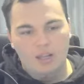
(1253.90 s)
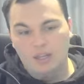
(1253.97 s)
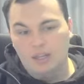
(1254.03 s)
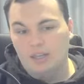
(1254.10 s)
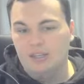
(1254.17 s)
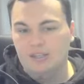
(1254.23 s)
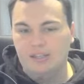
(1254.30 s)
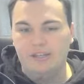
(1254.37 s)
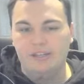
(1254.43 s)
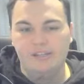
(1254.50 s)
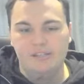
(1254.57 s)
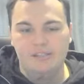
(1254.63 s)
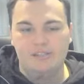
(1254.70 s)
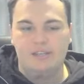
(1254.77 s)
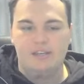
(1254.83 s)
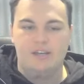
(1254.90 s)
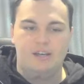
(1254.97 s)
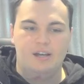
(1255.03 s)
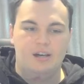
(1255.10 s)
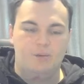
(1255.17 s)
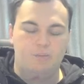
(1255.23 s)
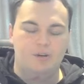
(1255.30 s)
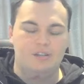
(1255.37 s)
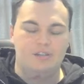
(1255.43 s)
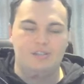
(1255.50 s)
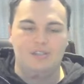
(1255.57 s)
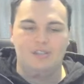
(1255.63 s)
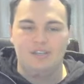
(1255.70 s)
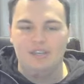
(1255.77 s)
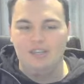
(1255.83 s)
It is uh, once
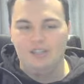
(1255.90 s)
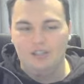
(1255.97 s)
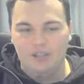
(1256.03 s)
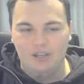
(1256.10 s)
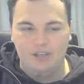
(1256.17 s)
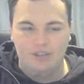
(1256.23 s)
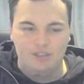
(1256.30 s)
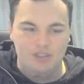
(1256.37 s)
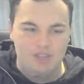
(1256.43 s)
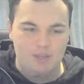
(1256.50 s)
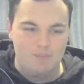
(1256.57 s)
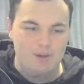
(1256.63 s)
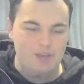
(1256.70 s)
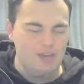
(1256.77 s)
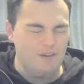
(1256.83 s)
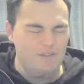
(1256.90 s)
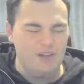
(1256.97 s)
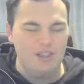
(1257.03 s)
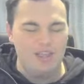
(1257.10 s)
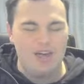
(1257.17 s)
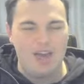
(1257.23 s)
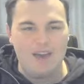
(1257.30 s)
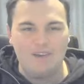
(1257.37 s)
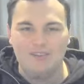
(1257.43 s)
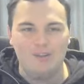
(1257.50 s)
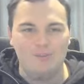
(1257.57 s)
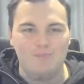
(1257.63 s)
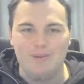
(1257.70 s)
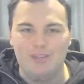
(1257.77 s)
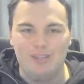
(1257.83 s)
again like the PFL
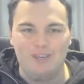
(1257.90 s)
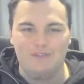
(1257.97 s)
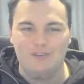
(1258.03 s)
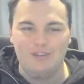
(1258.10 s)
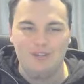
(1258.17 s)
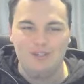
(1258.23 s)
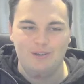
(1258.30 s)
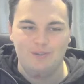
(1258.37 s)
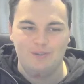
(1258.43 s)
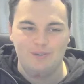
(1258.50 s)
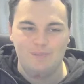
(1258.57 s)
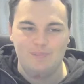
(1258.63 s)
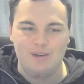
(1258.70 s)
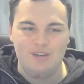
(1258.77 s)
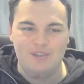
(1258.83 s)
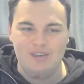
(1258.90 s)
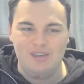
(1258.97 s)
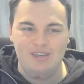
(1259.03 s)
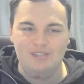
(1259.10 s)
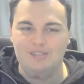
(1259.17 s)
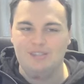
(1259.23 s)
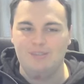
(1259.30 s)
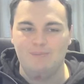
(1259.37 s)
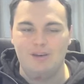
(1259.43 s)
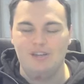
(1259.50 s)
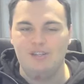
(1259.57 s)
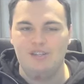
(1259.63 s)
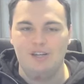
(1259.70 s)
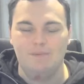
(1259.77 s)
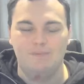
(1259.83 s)
haven't been giving Doumbé the easy
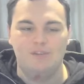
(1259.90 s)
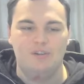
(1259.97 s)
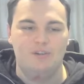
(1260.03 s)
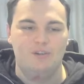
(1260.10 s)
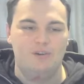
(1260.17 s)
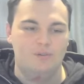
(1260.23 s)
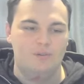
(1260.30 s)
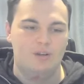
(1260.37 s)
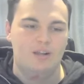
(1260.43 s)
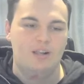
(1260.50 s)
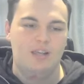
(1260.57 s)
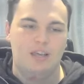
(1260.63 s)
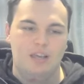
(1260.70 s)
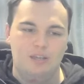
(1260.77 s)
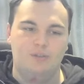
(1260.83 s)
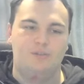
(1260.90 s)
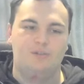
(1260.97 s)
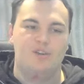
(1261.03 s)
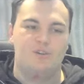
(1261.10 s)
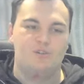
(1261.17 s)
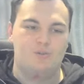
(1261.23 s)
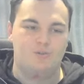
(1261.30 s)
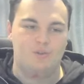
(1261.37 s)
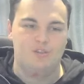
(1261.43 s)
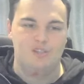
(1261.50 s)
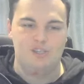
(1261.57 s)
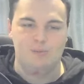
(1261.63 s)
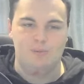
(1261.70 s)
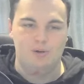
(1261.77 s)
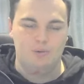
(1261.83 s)
matchups. I know he knocked out Jordan
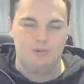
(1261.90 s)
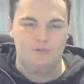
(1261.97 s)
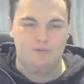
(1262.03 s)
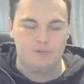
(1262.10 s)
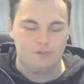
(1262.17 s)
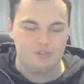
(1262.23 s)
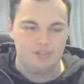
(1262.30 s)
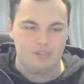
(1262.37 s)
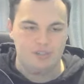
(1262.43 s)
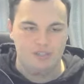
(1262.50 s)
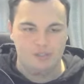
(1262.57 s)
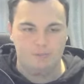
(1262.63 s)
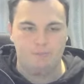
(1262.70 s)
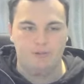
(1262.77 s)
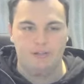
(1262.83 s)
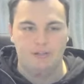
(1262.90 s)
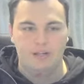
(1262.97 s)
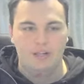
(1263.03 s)
Zebo in four seconds, but